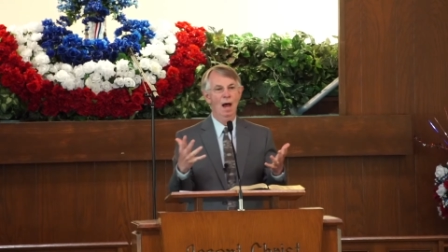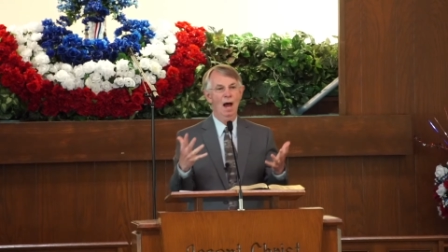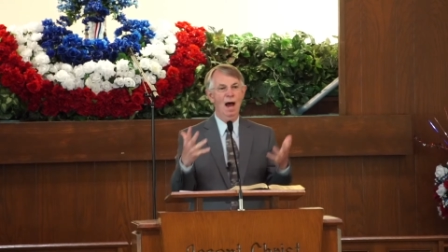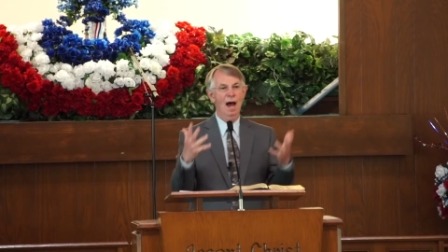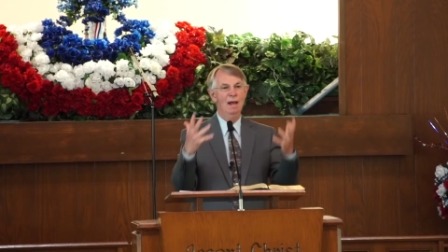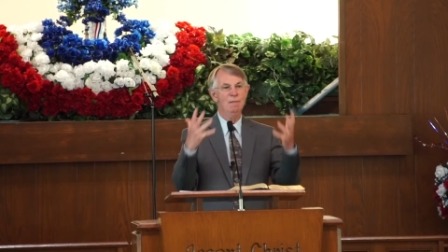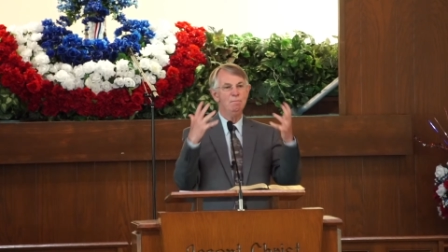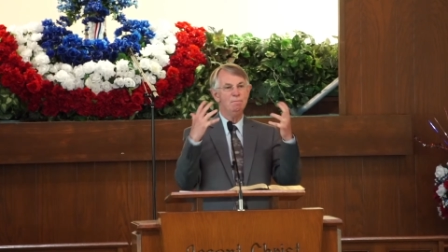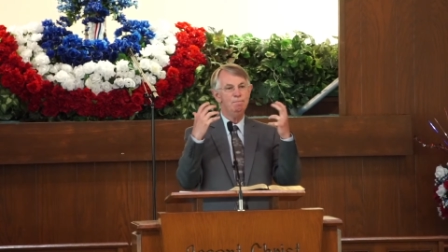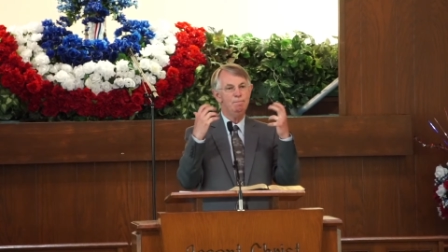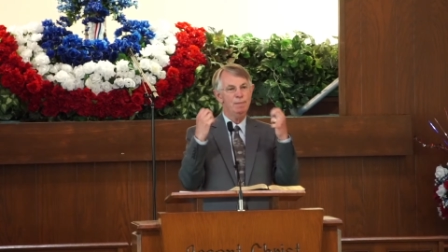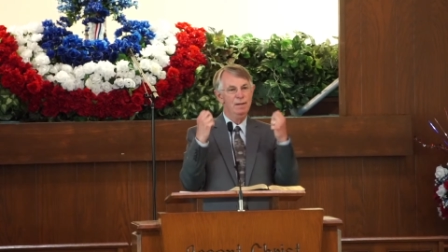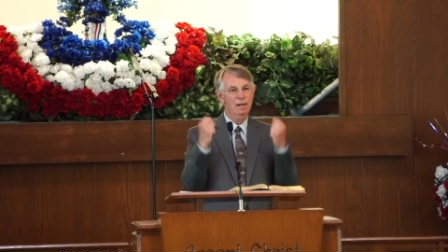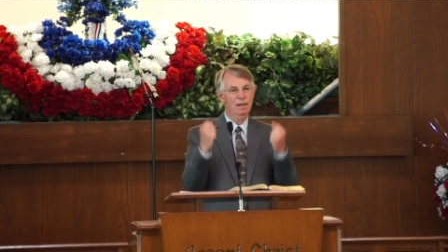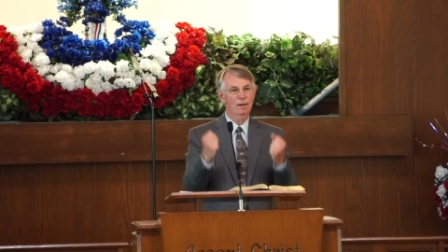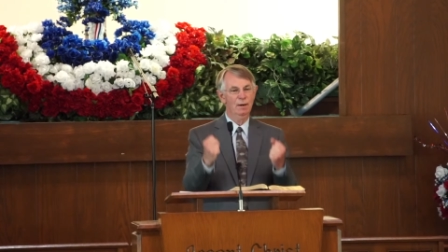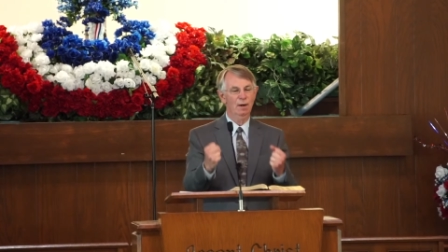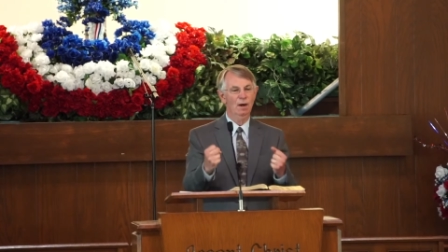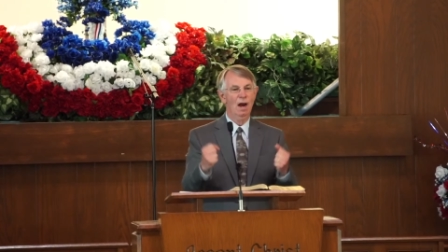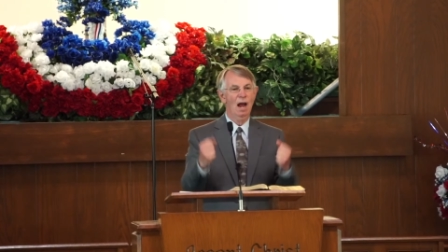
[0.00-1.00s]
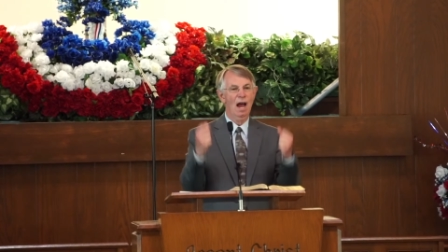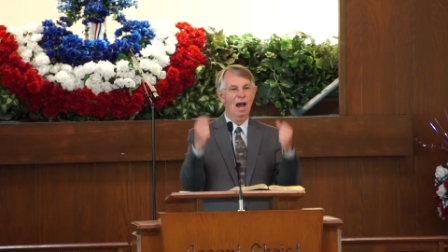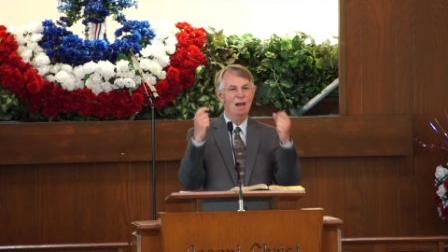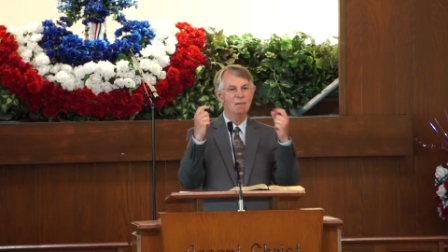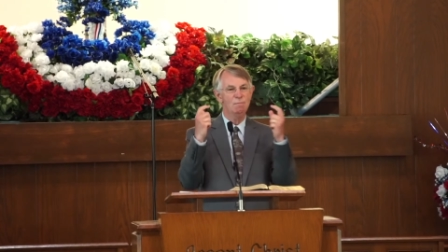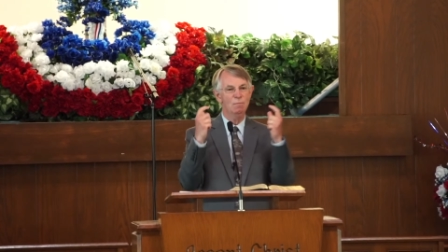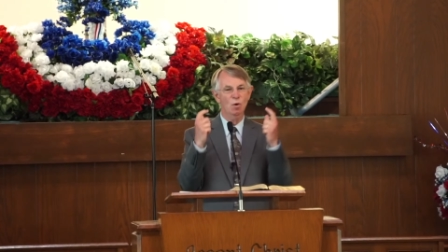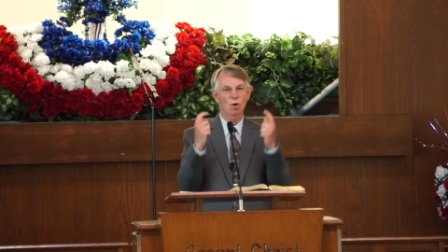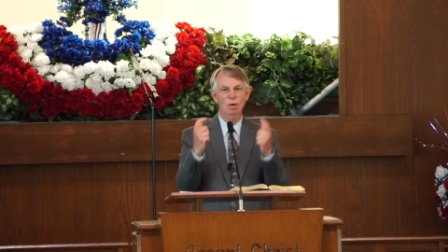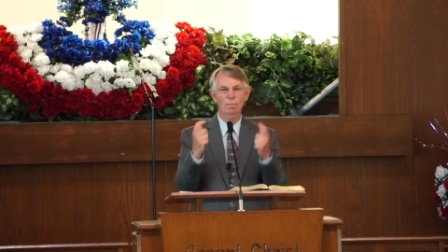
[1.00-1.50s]
I'm bigger,
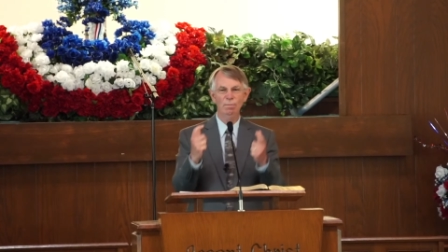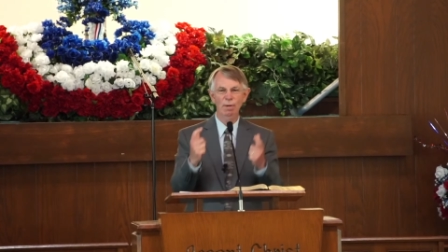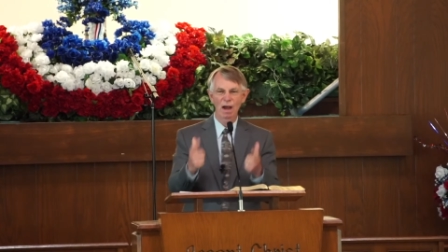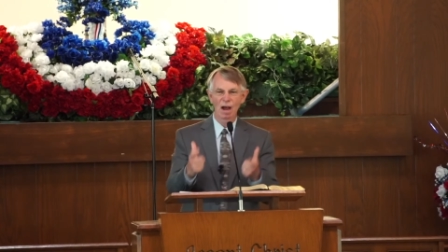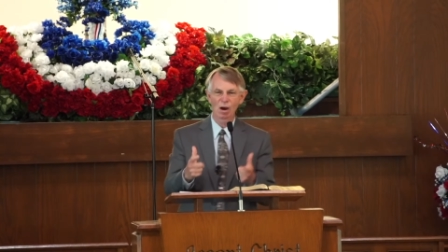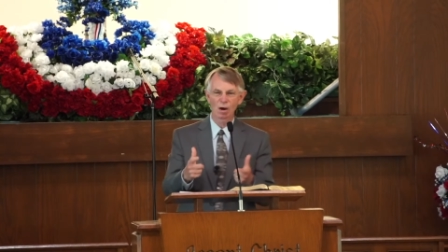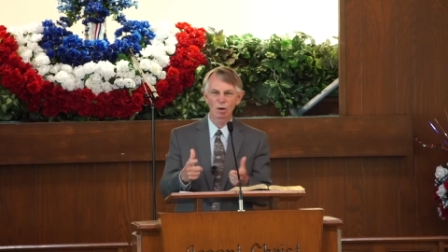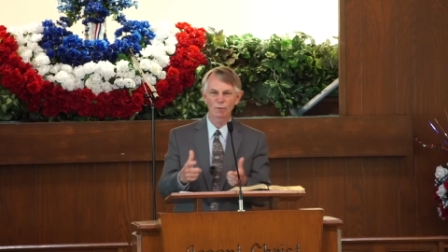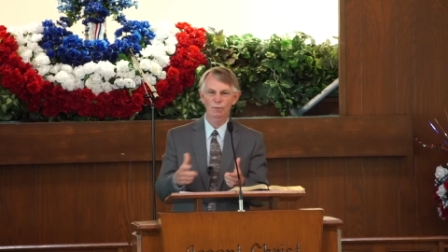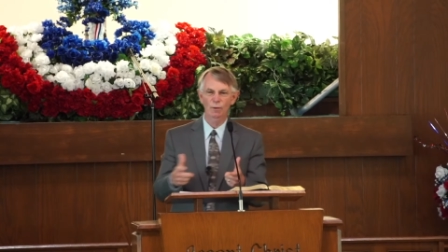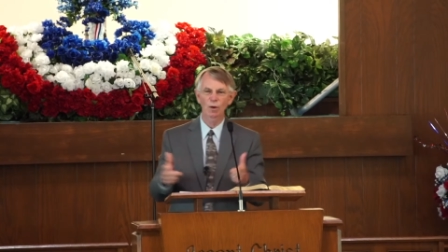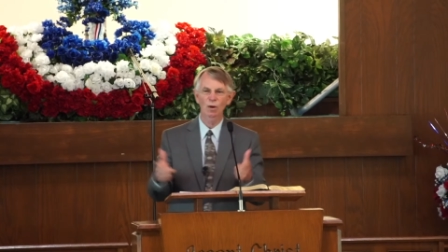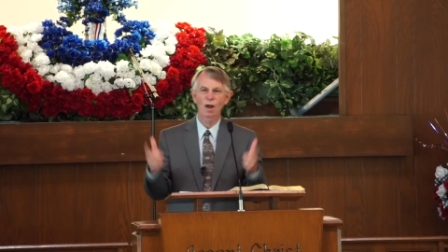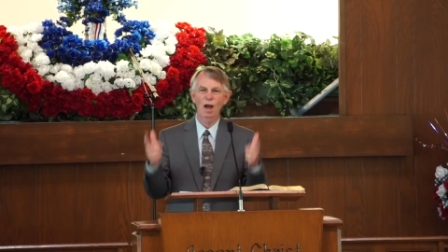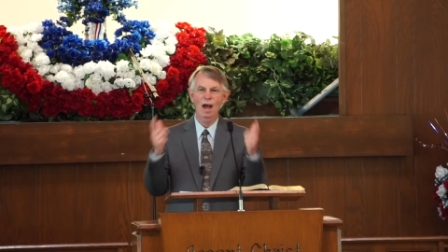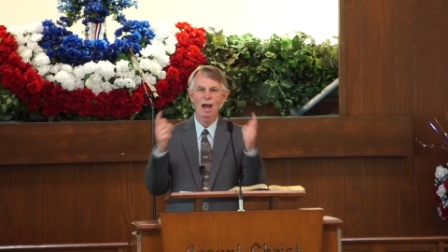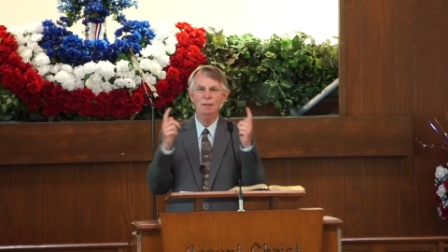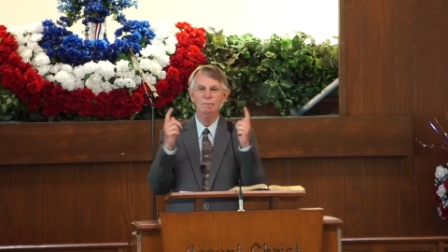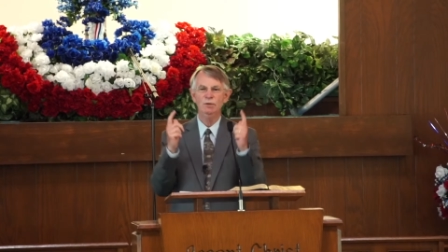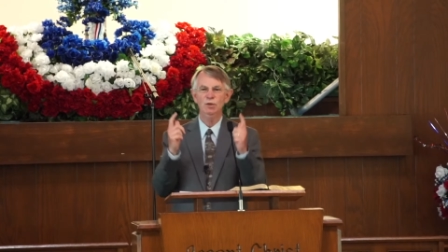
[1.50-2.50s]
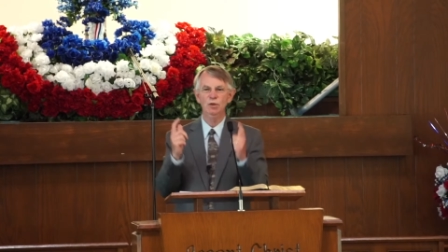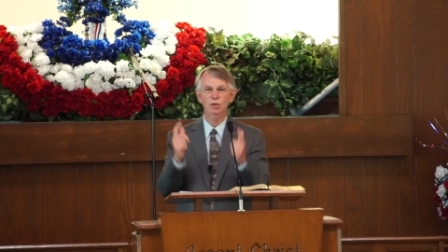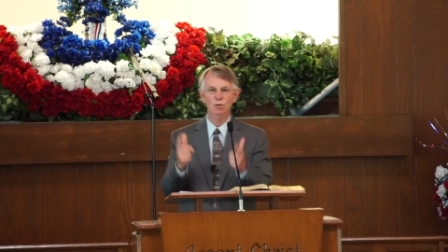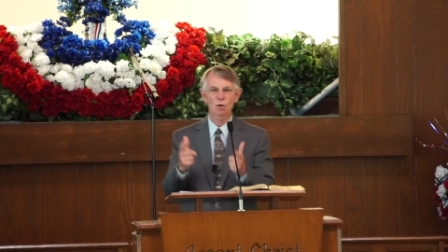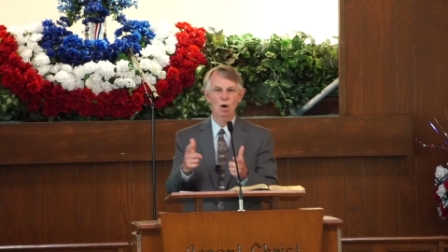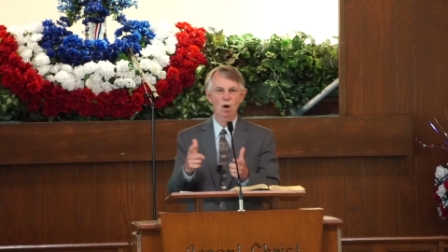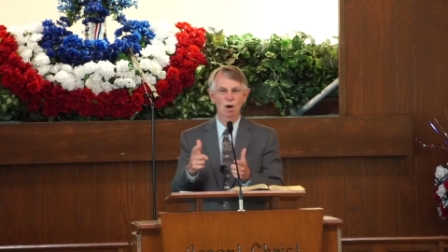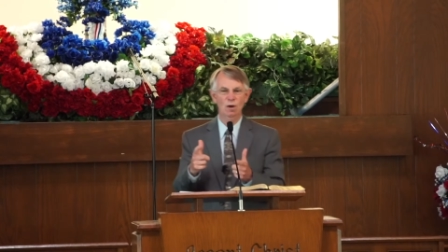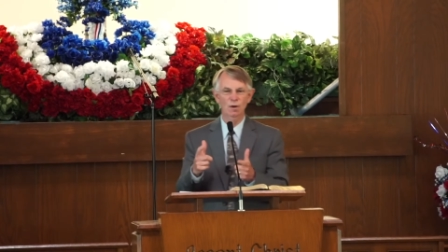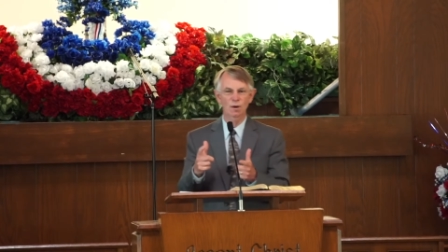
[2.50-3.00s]
I'm more powerful, I'm
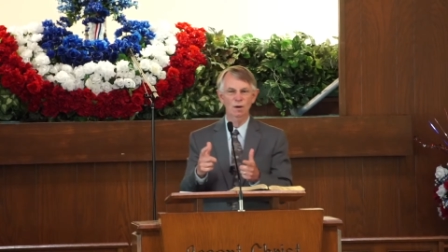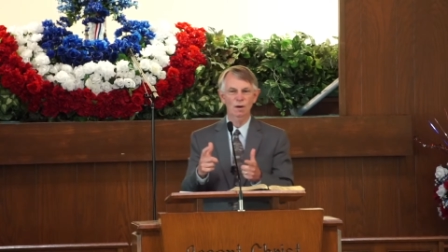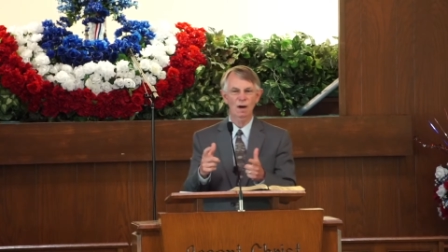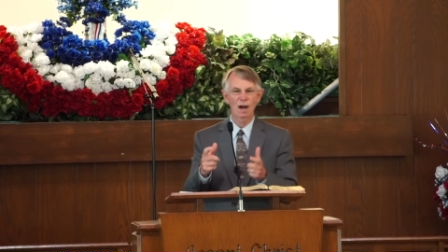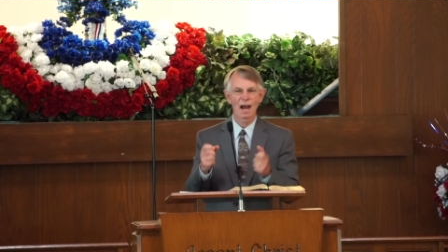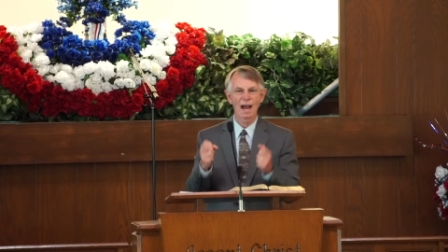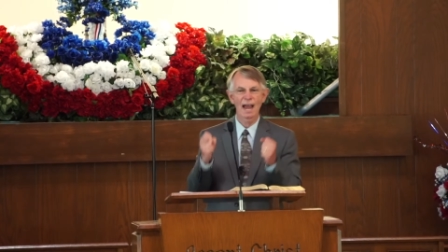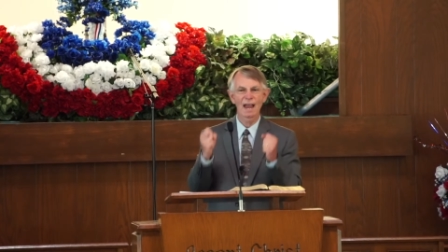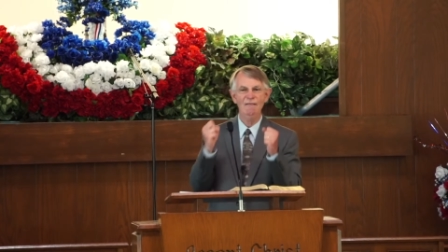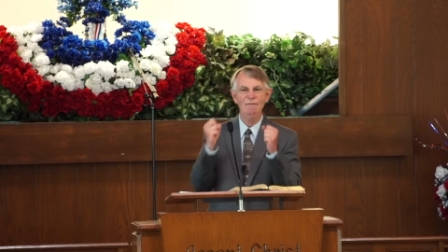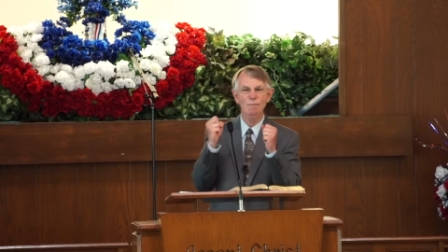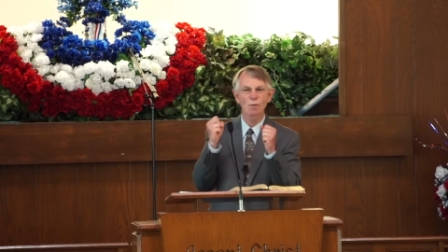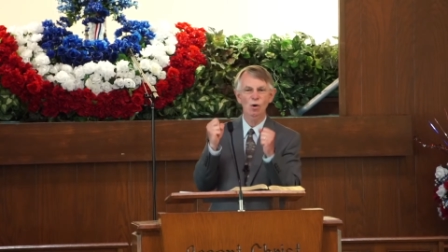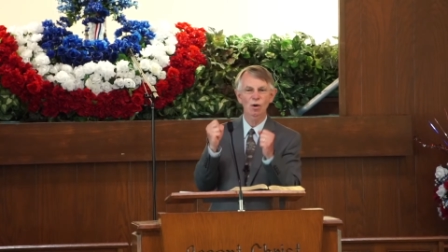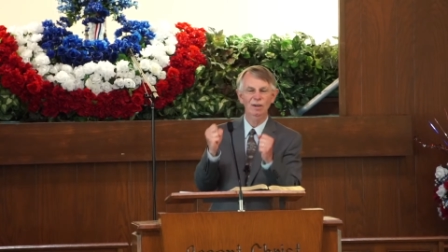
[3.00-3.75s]
stronger, I have more